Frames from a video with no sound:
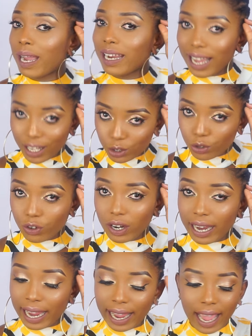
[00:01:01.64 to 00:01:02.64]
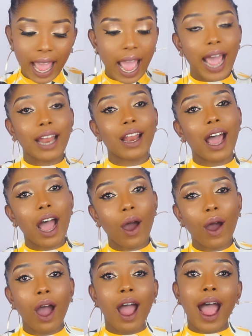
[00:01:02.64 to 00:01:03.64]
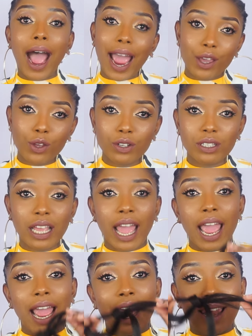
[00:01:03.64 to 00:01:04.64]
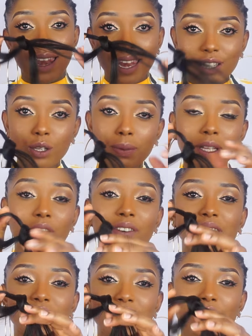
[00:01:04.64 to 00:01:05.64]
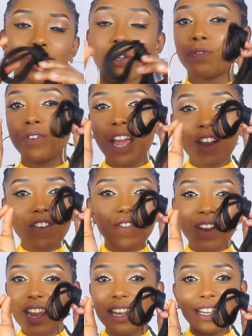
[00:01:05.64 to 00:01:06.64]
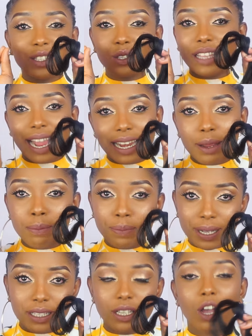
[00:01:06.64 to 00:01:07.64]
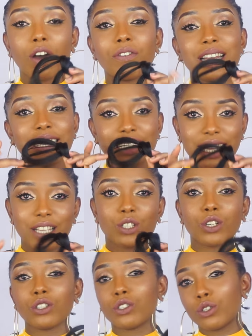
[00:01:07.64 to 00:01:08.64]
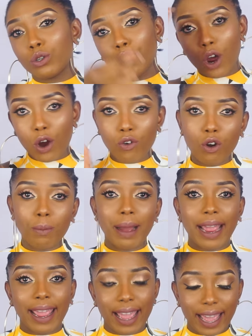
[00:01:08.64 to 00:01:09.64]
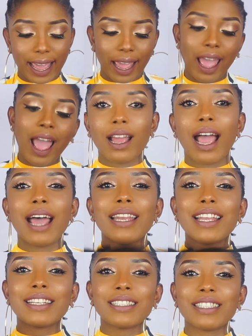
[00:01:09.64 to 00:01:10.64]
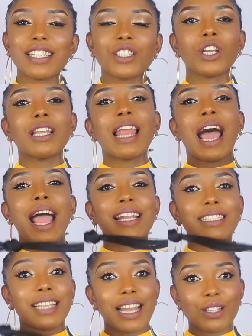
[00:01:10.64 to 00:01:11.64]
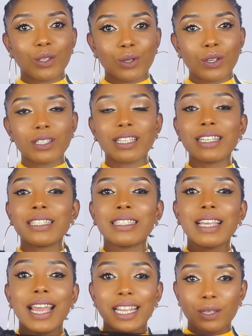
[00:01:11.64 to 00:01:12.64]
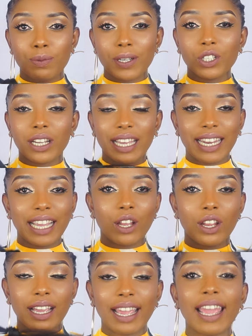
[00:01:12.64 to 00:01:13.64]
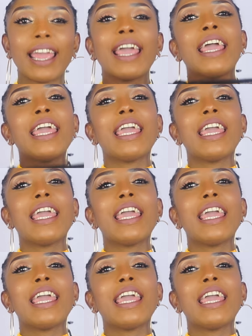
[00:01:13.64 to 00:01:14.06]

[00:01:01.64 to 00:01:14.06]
my natural hair, and how I use little bit of extension, very little tiny bit of extension, to cornrow my hair. And the extension I decided to use is the expression Kenekalan hair.